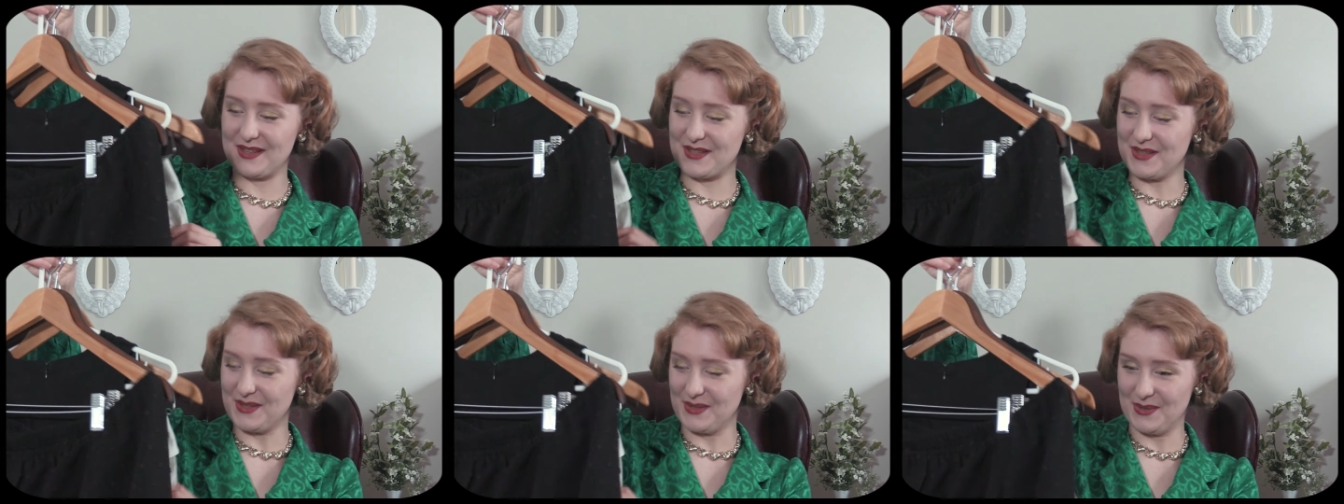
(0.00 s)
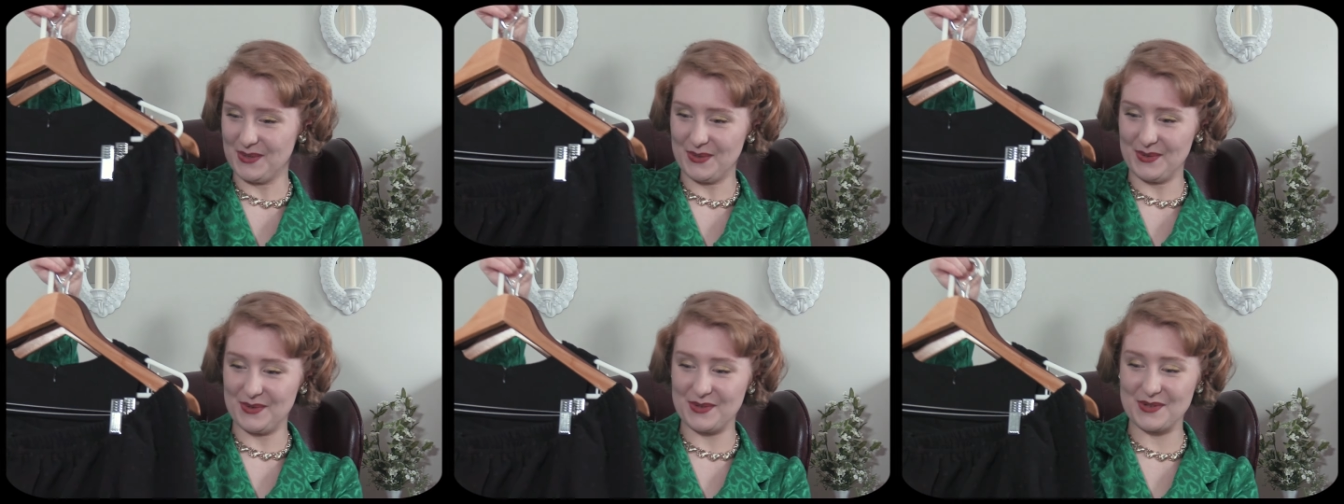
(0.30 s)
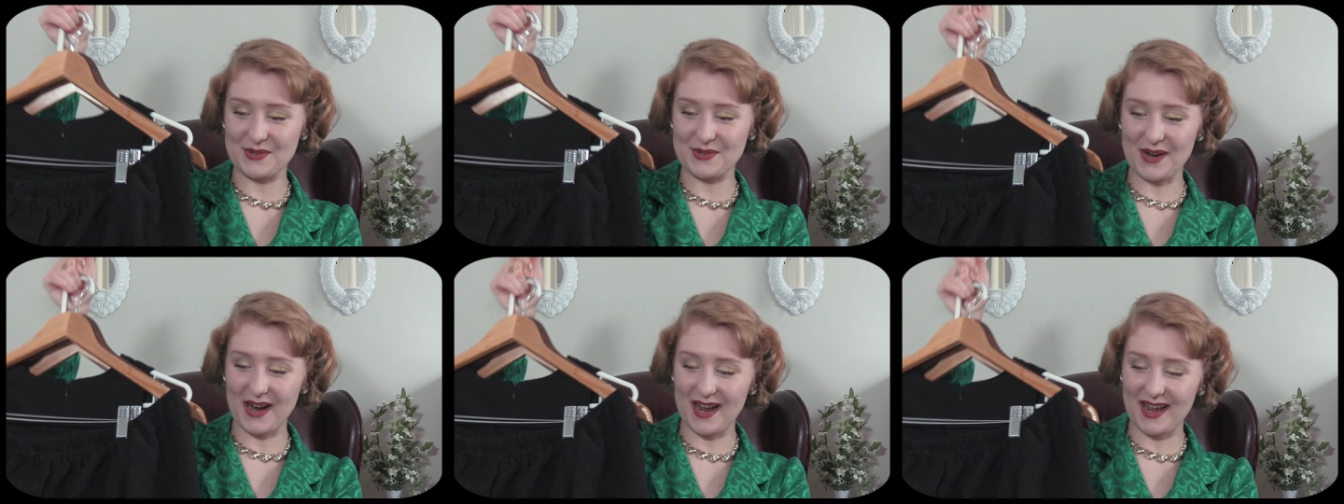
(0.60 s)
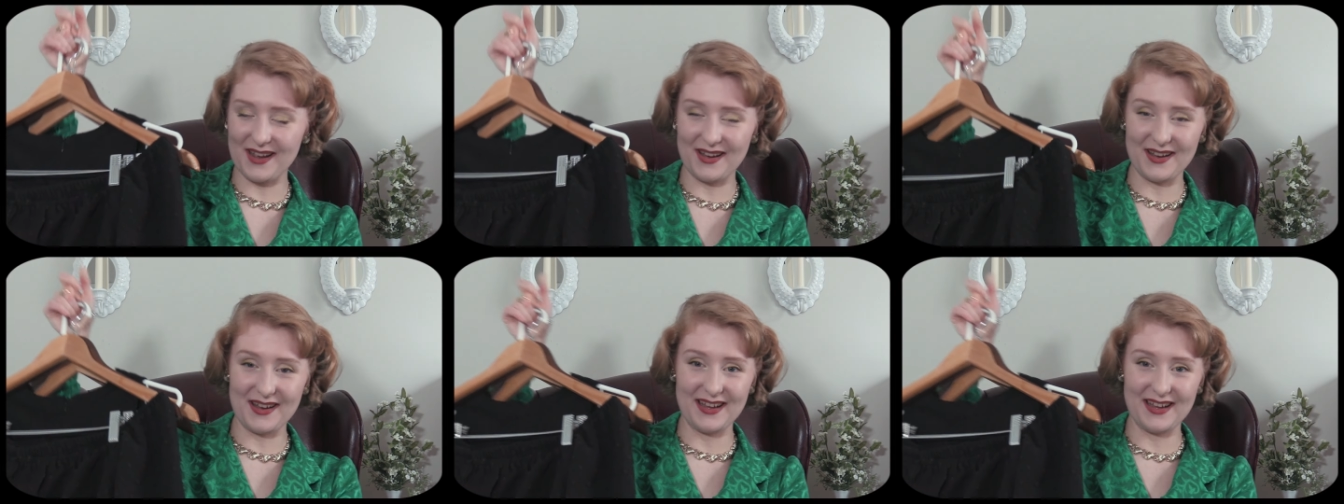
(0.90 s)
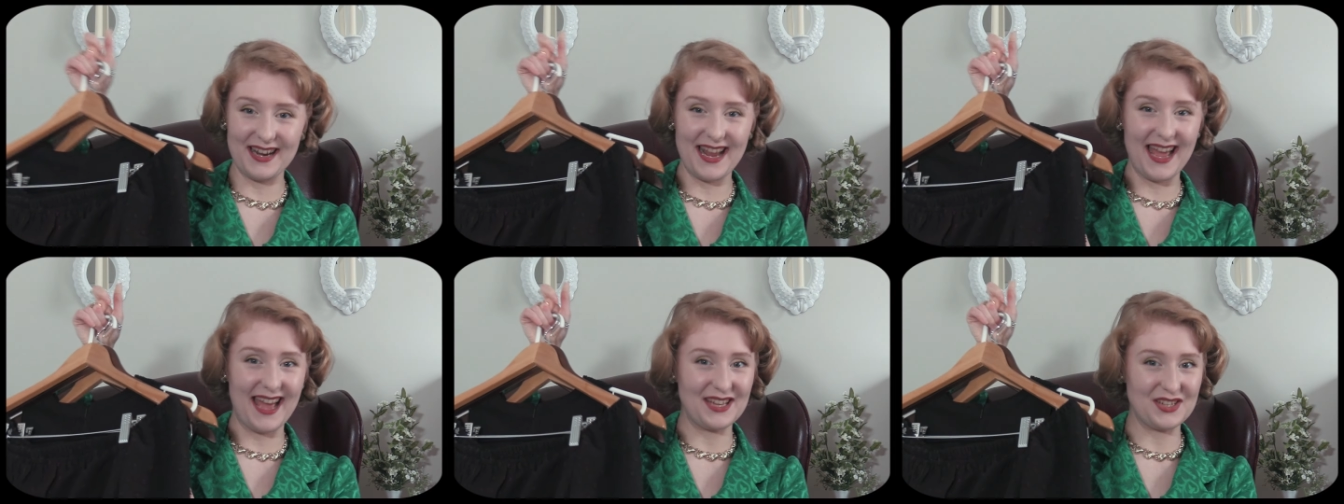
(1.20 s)
to try
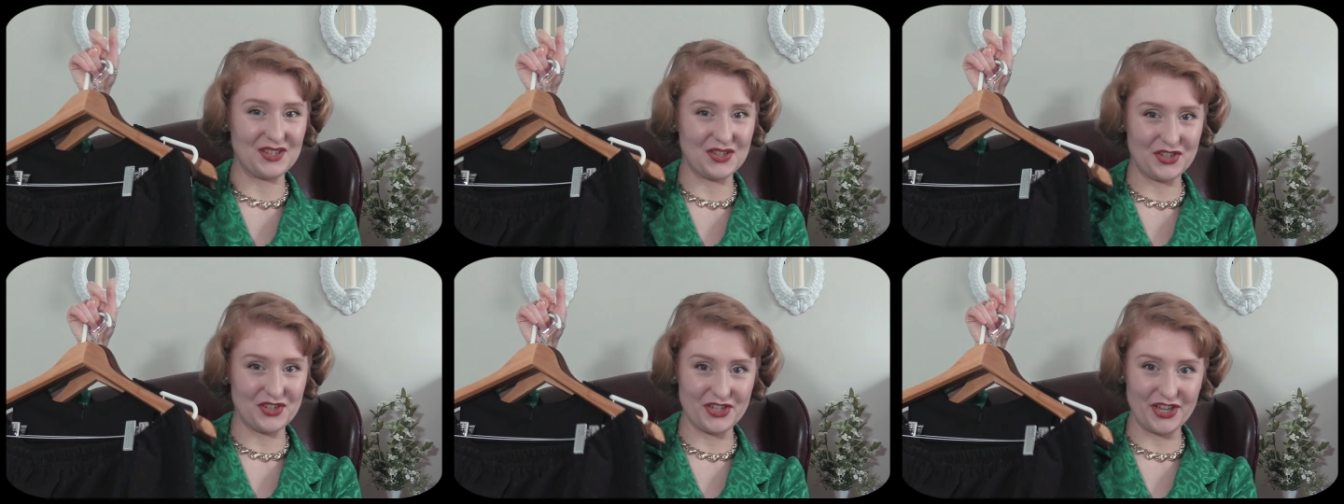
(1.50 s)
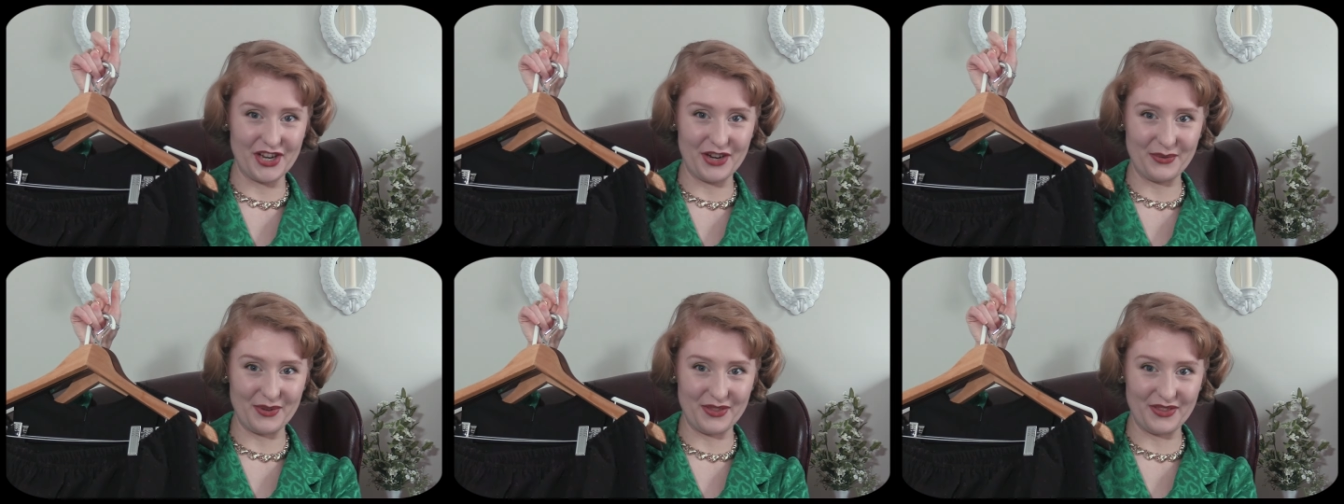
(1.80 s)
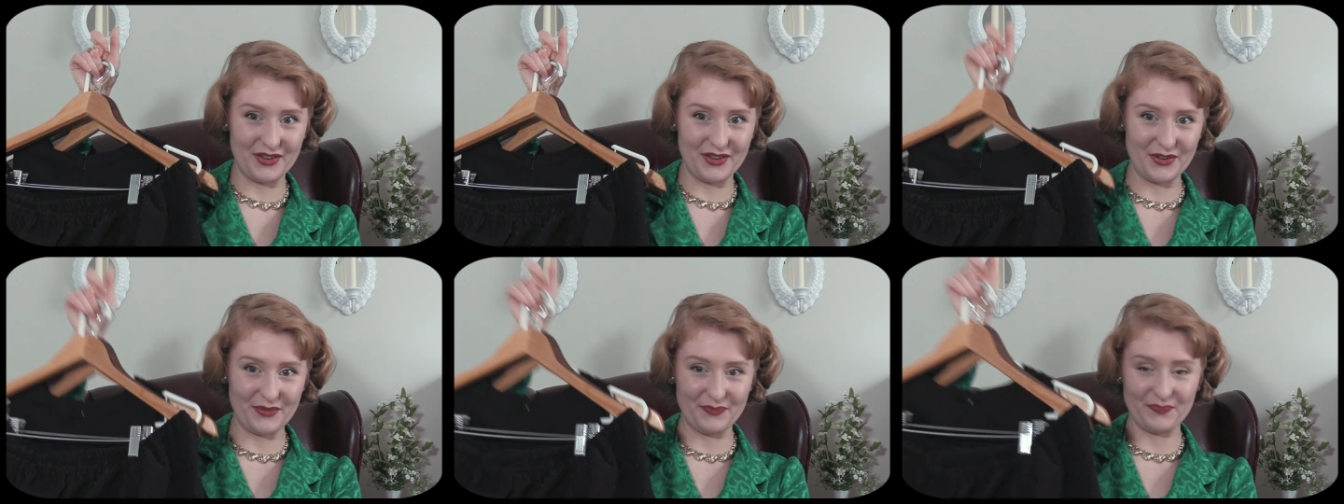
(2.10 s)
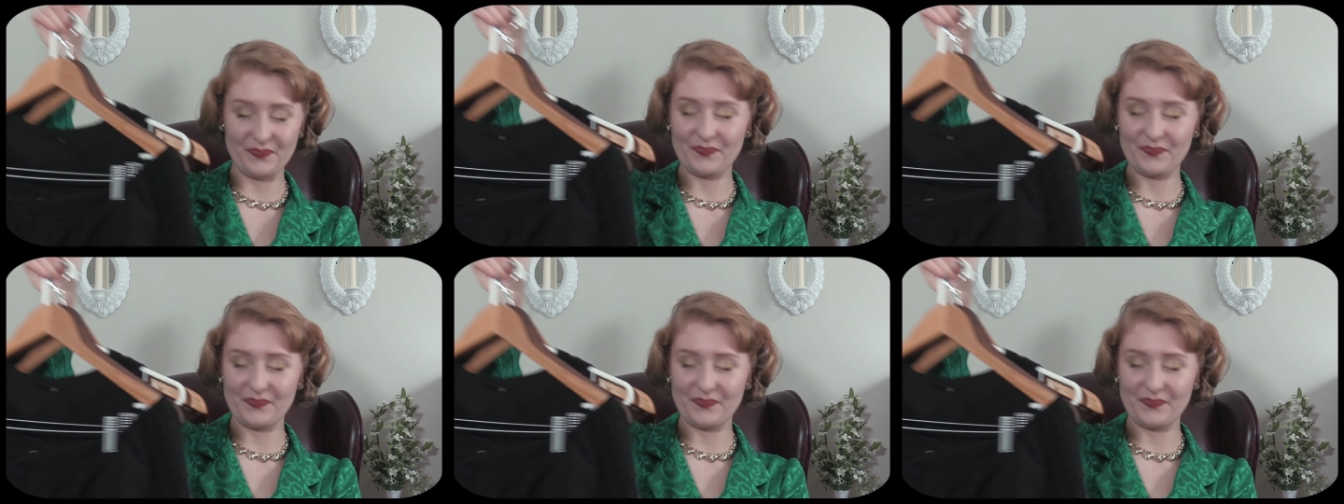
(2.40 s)
on and to share with you.